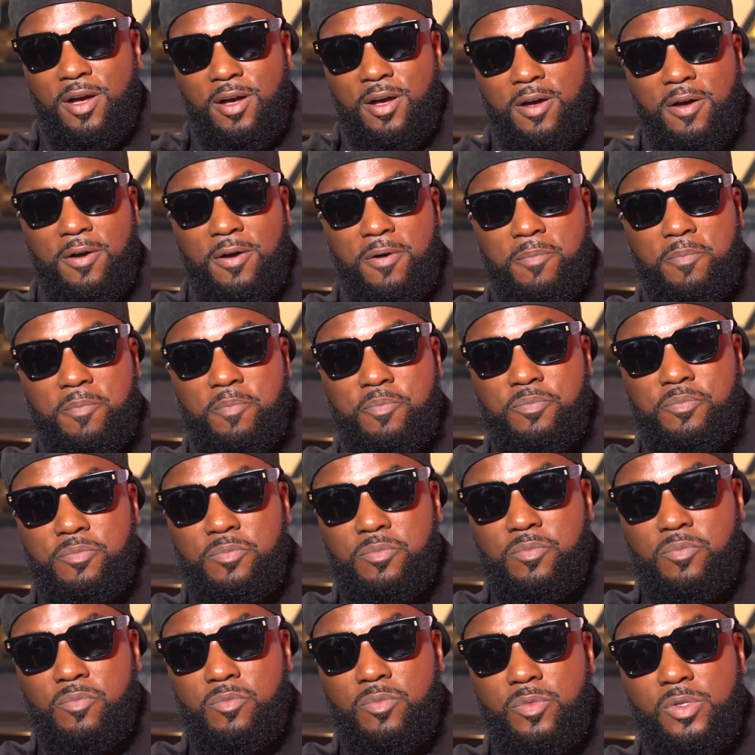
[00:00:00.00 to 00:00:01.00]
um,
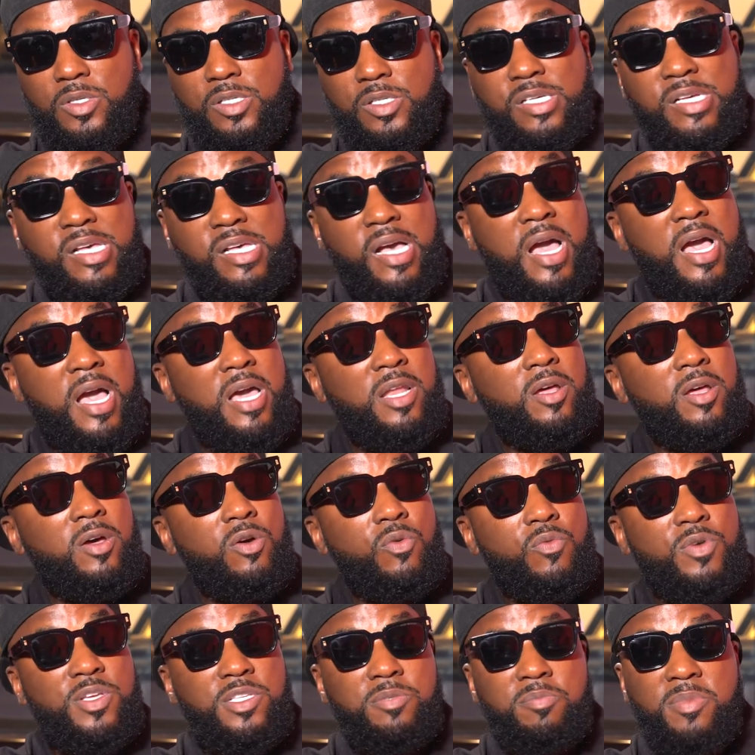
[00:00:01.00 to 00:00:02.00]
God
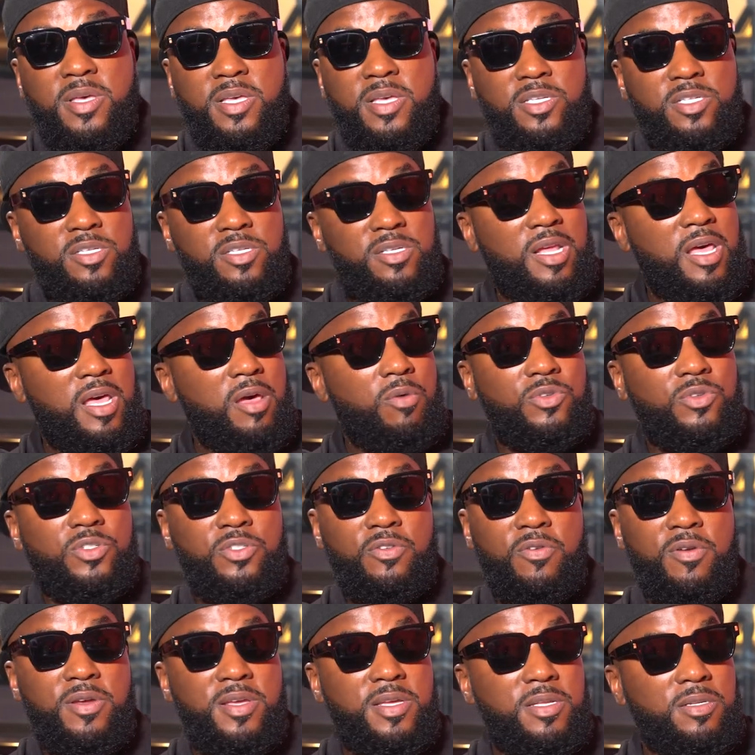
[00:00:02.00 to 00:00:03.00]
always made sure that I was
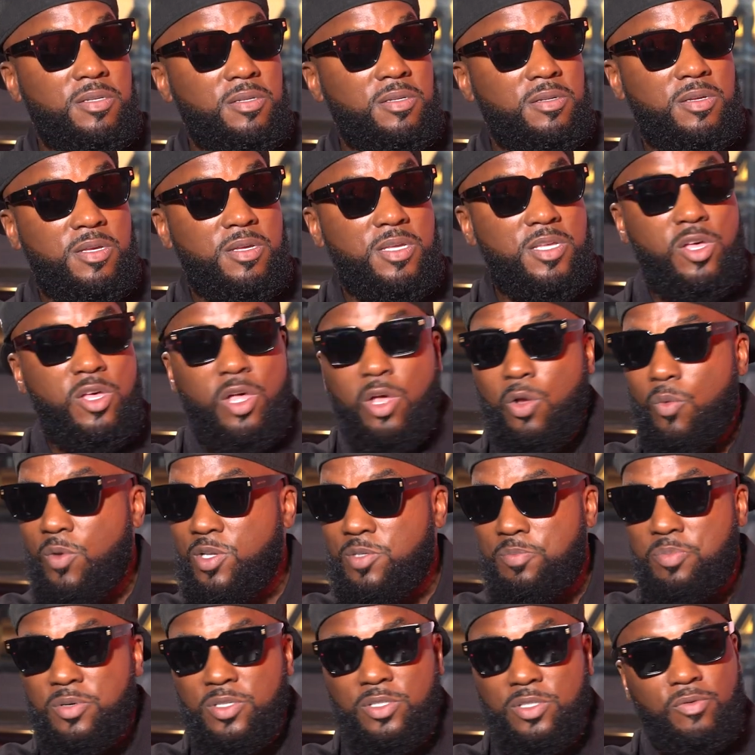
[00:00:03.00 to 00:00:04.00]
straight. He
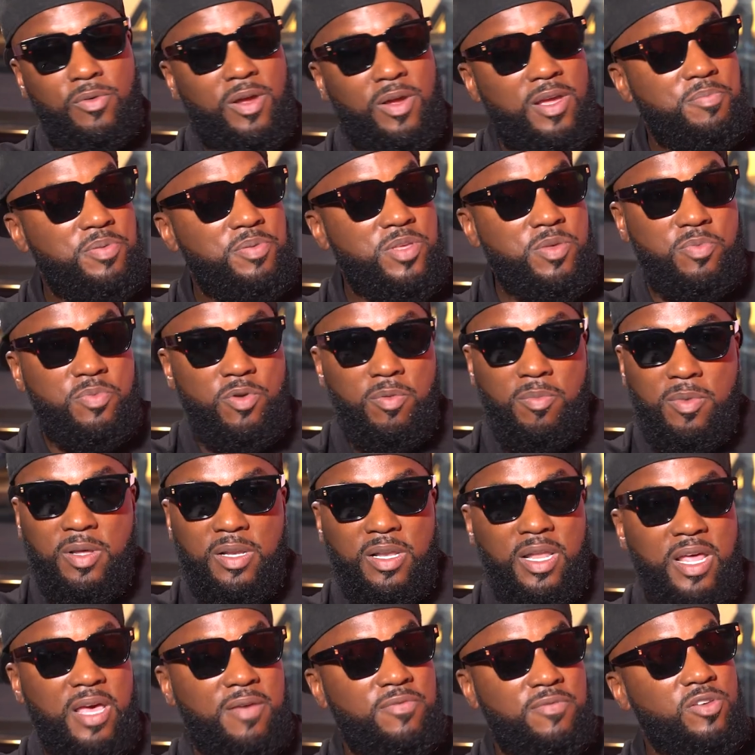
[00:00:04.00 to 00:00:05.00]
always put the right people in my
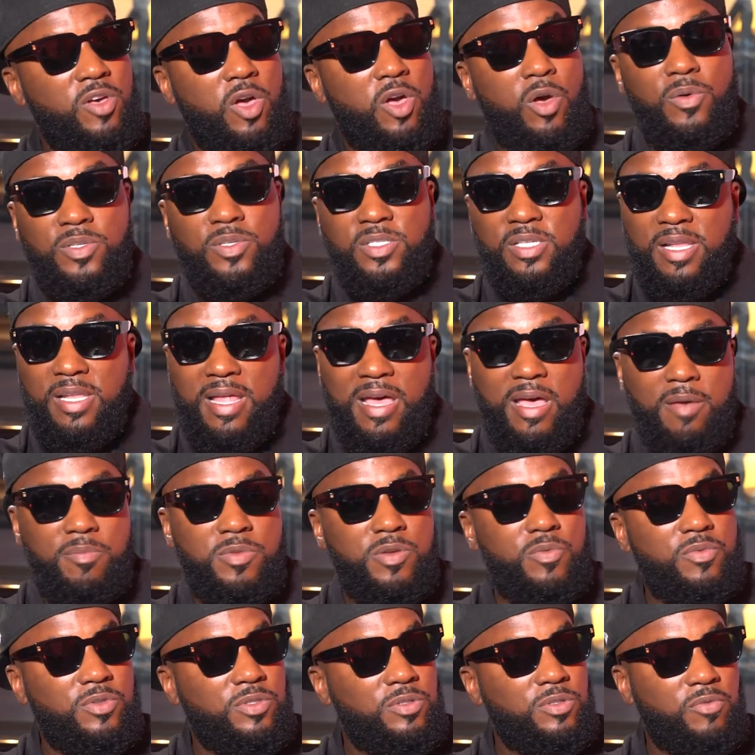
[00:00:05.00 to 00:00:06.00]
life. He always aligned
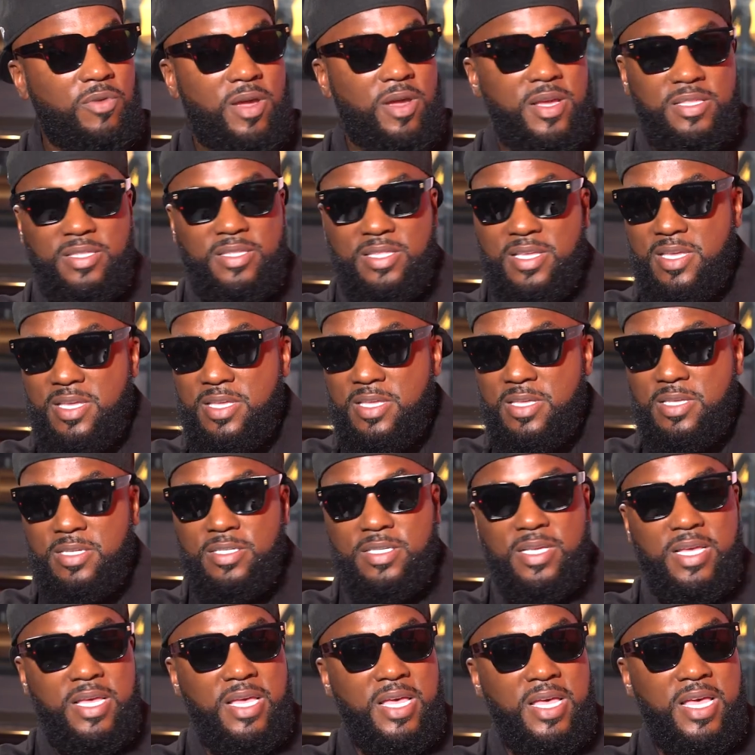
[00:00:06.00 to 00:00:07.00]
me with the right
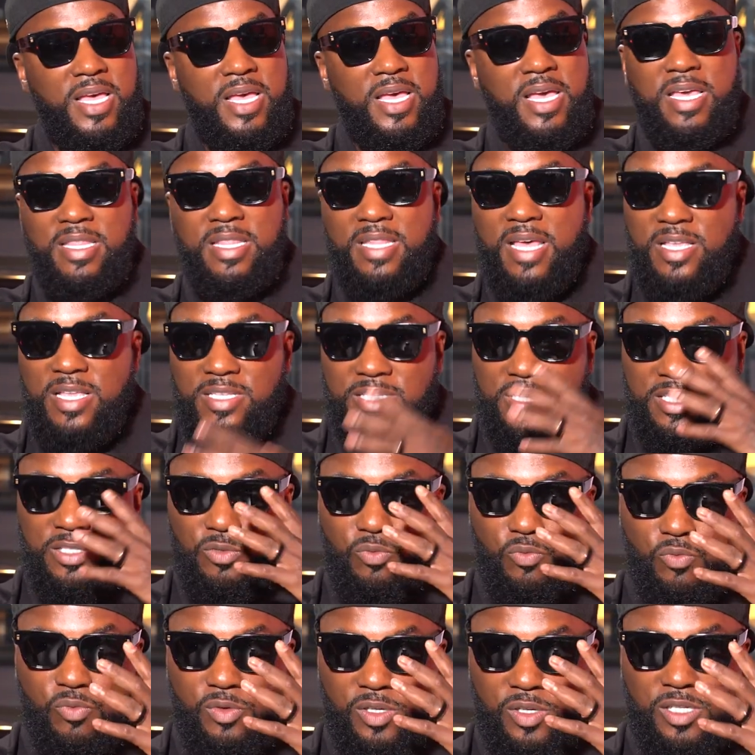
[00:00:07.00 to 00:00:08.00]
things, and that
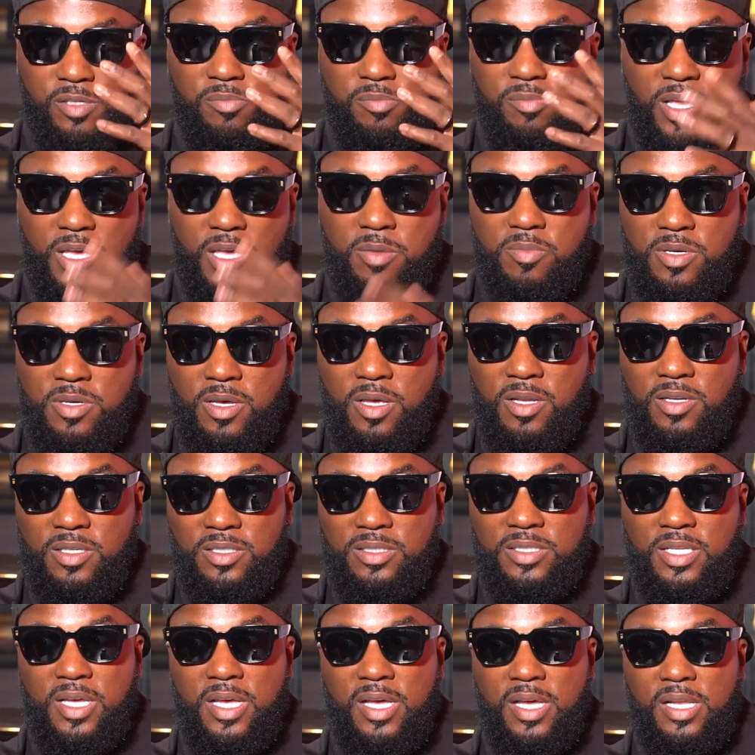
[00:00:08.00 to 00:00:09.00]
just really made me
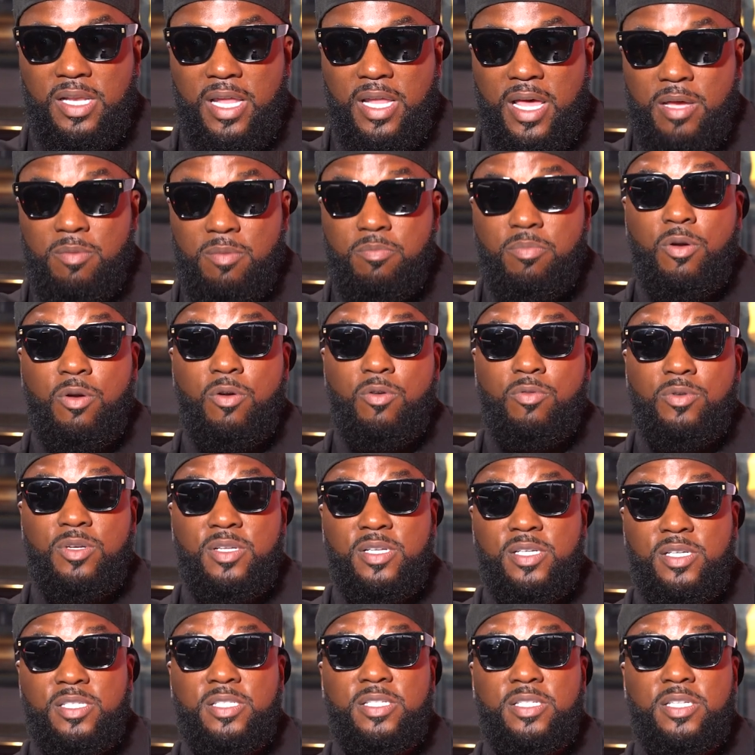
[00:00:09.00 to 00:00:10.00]
understand, like, bro,
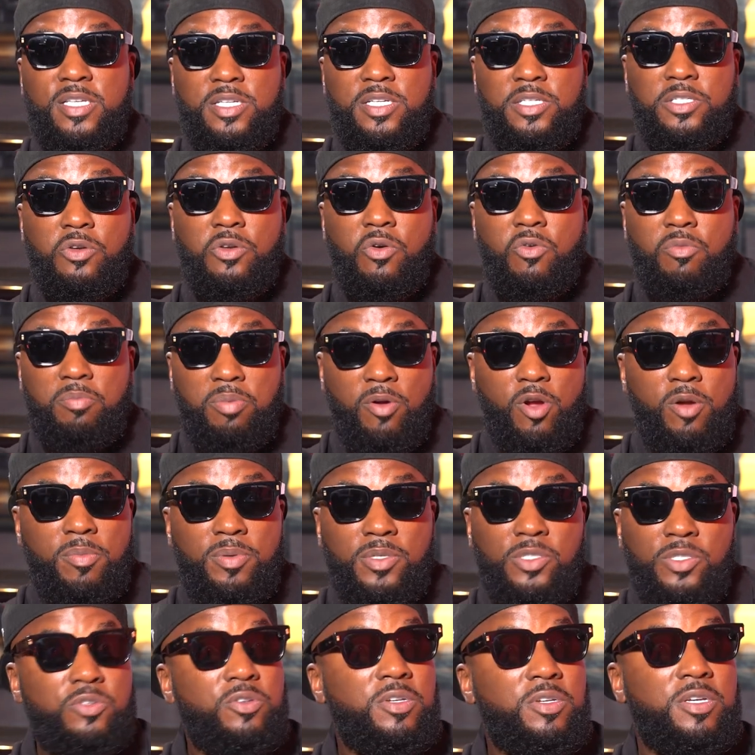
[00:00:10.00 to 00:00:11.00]
this is your
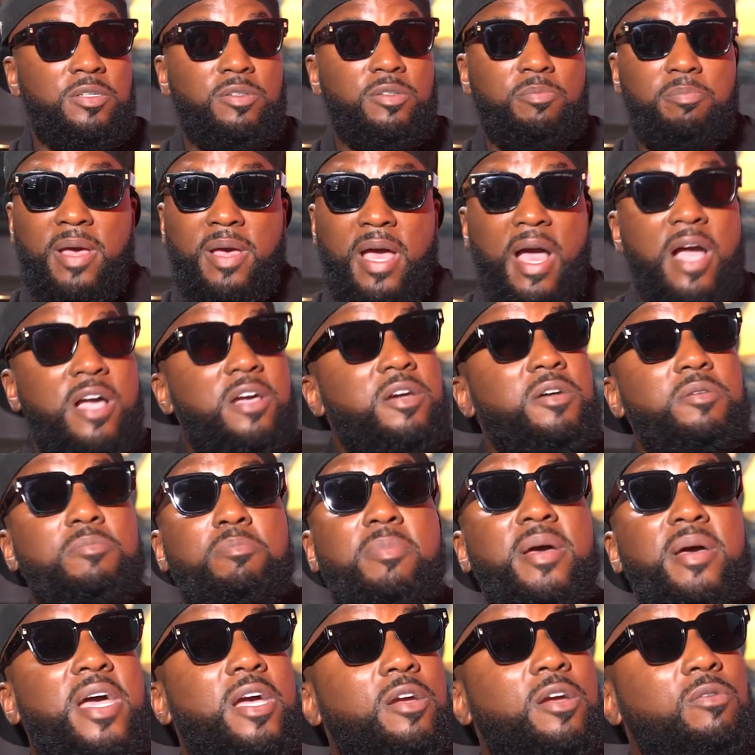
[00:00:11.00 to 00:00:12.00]
purpose. You couldn't, I couldn't
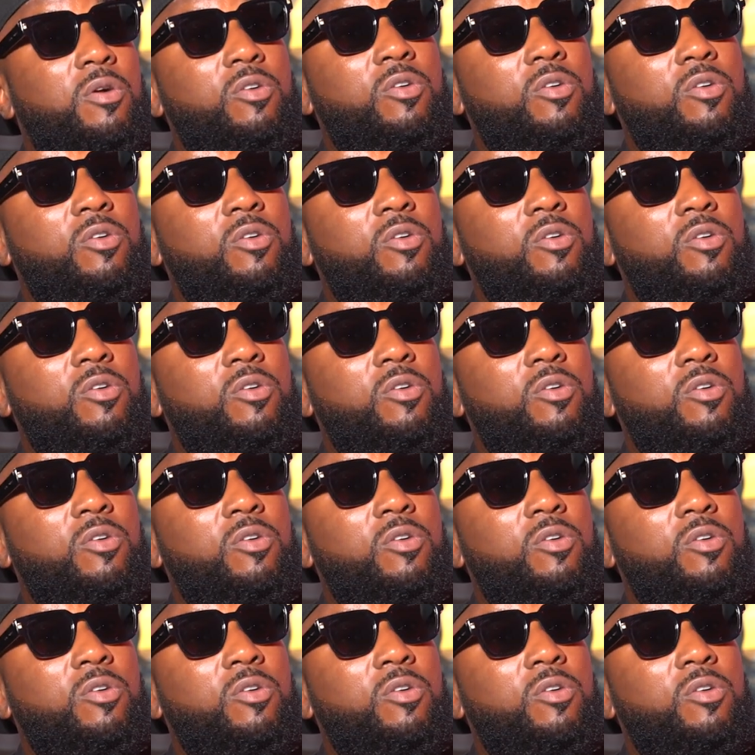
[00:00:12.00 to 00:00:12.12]
bag